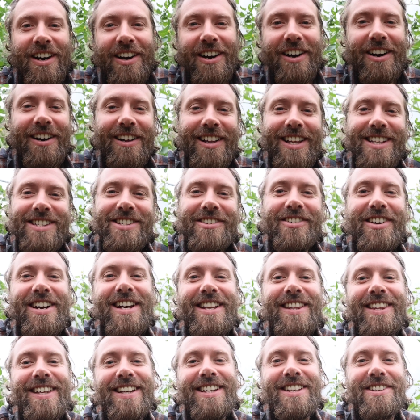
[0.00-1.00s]
Oh, that's
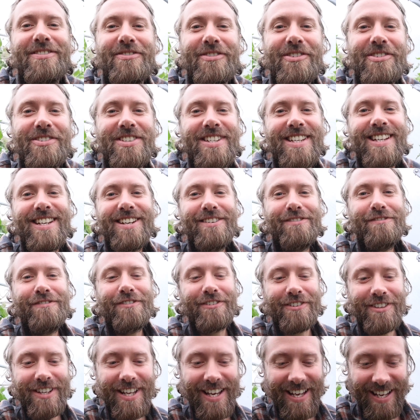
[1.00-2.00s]
great. Thanks, Rosa,
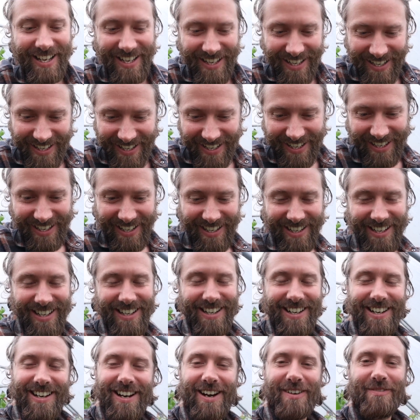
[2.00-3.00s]
for that
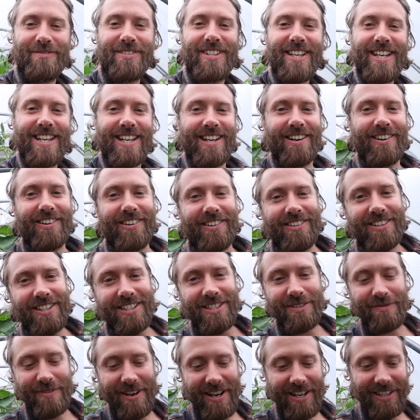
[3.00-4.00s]
update on the
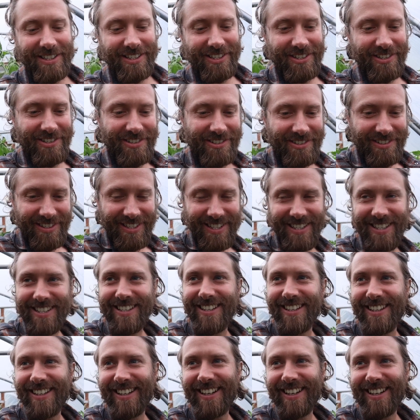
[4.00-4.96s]
tomatoes.